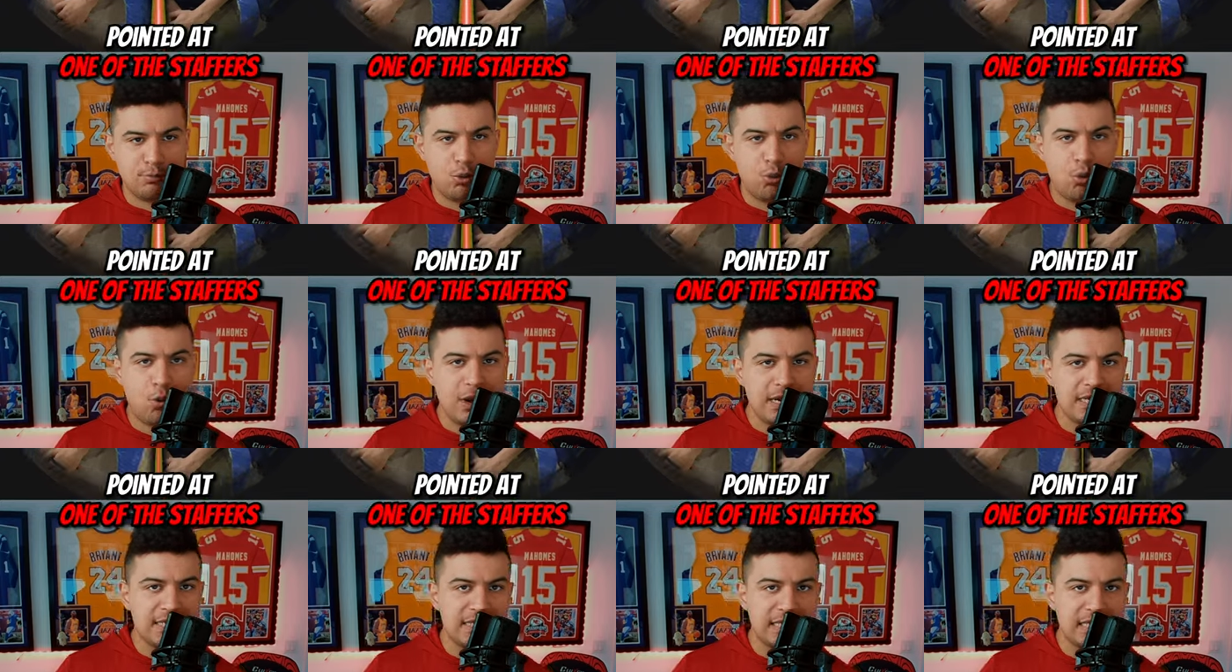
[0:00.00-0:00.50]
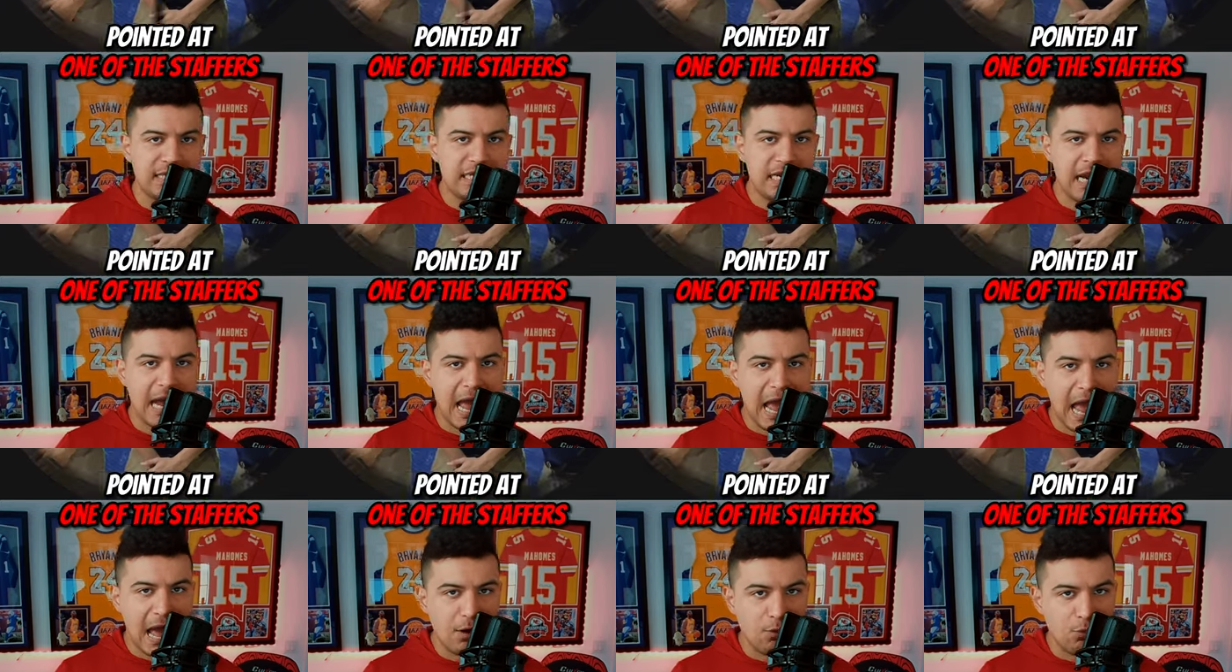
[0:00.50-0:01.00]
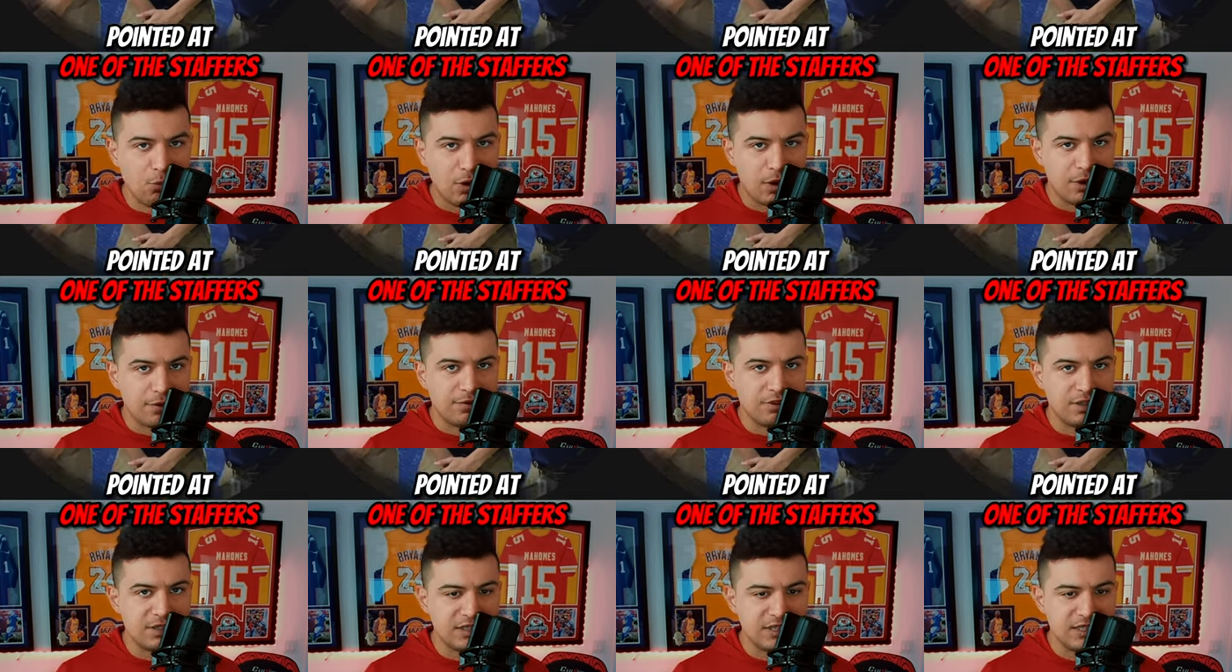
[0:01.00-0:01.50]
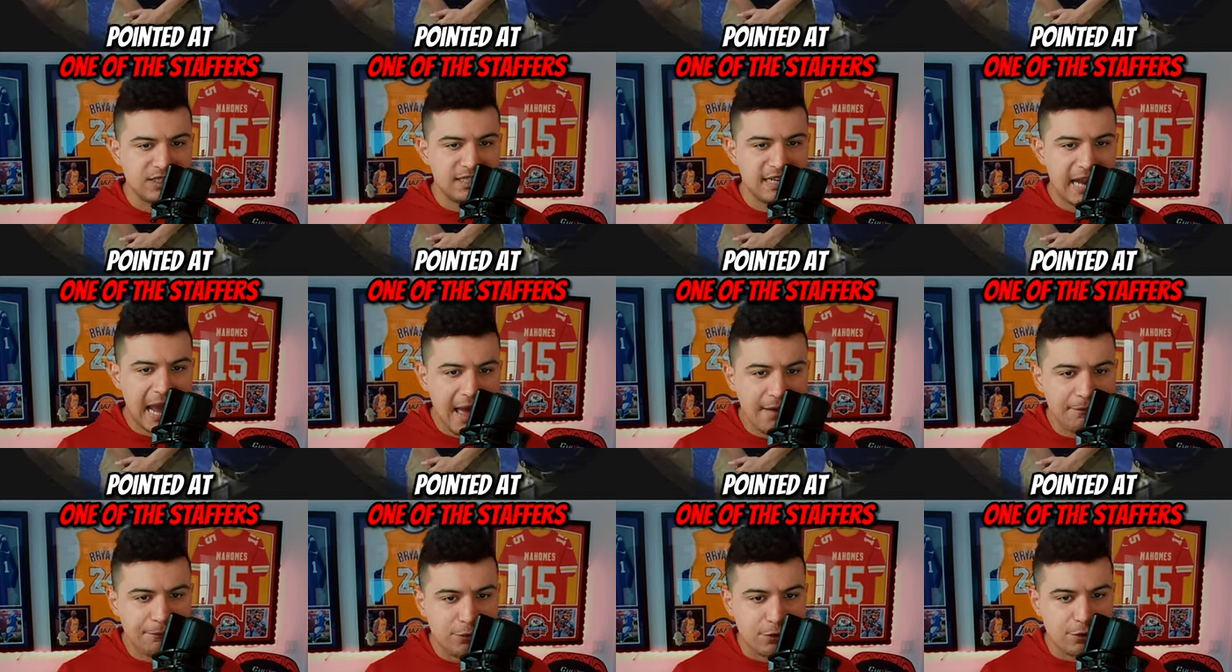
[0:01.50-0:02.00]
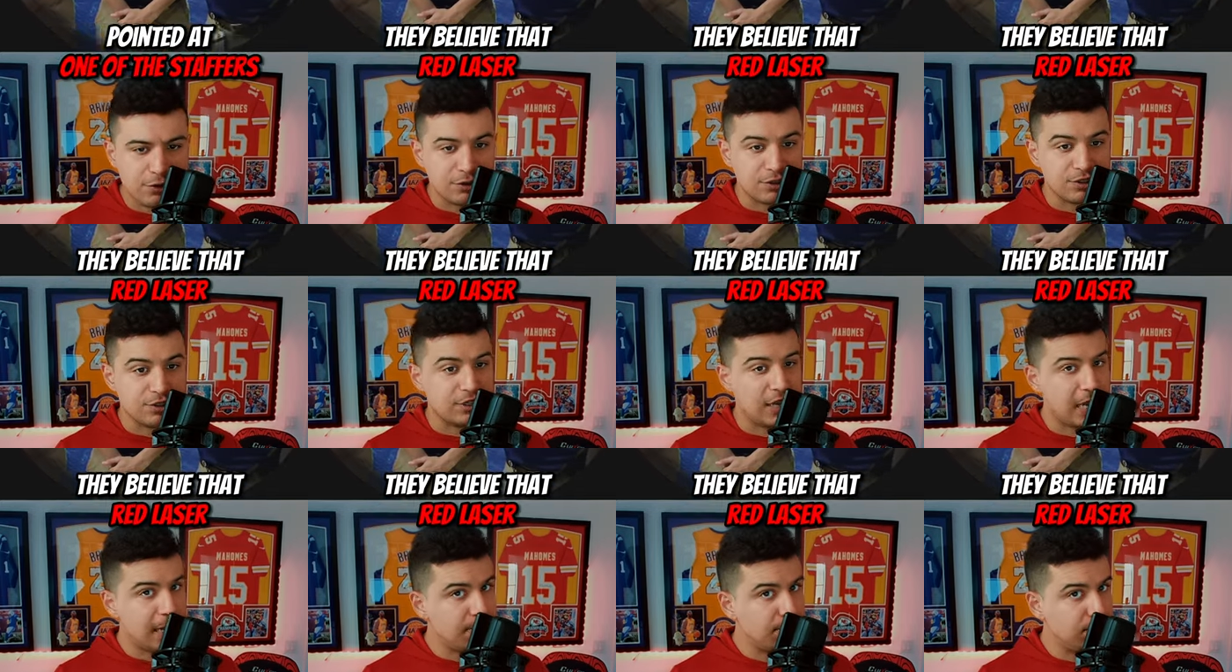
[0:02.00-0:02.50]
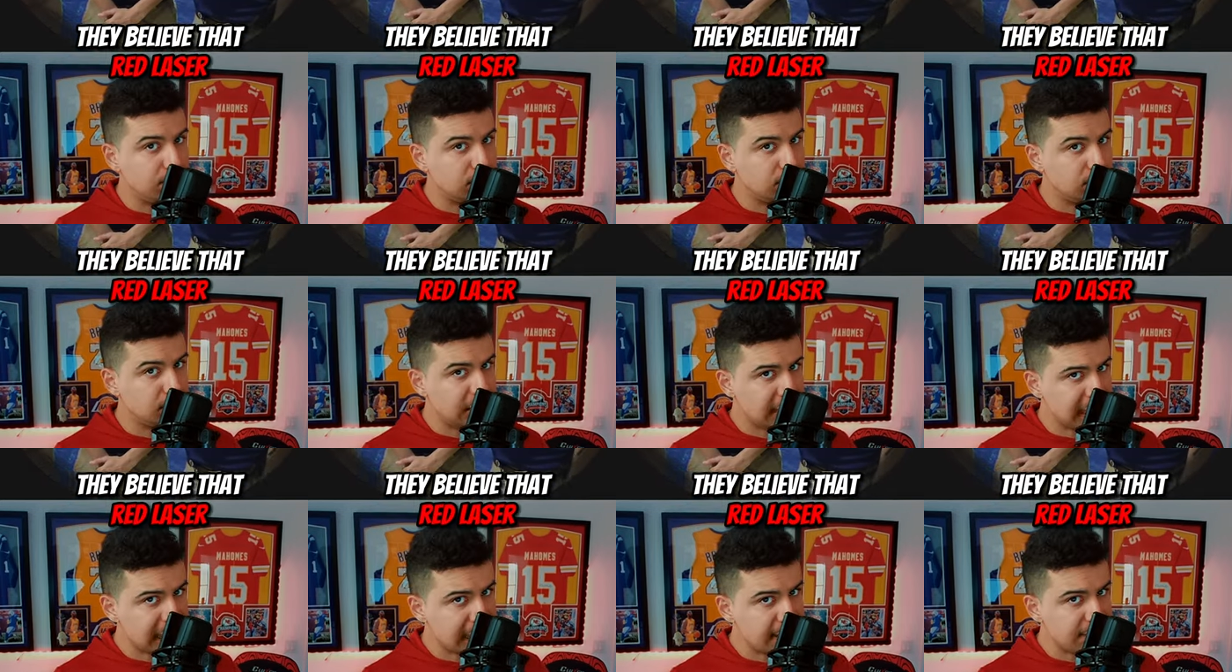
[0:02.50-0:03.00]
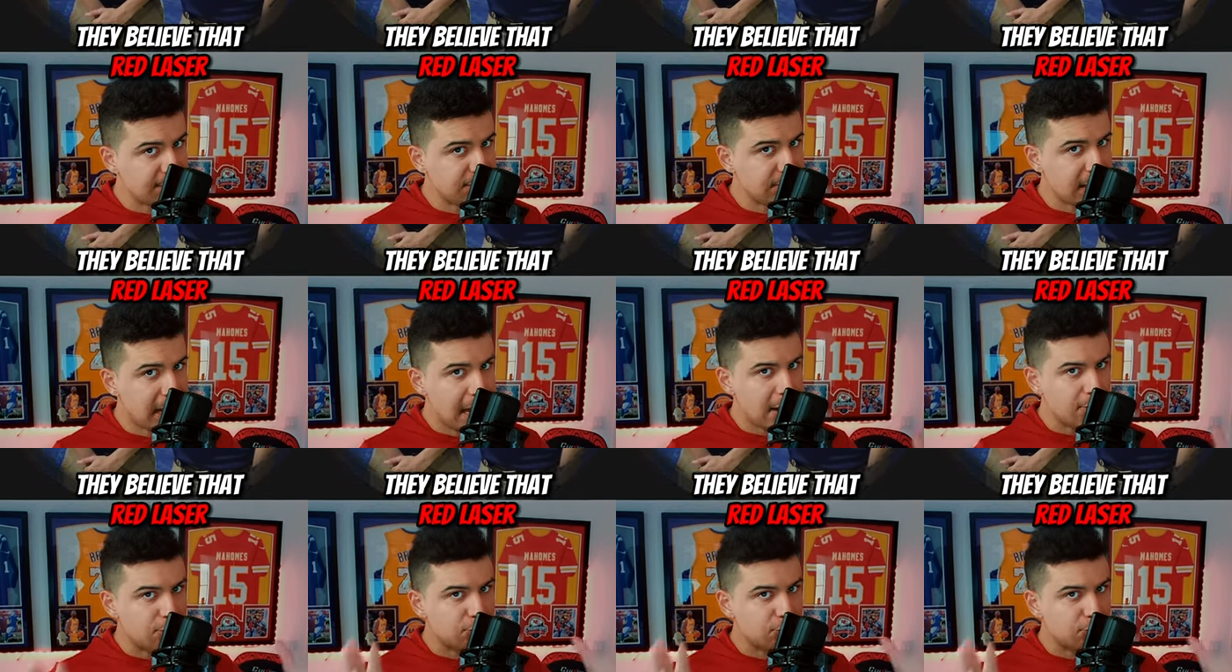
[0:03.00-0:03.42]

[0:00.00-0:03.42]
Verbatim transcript: pointed at one of the staffers. They believed that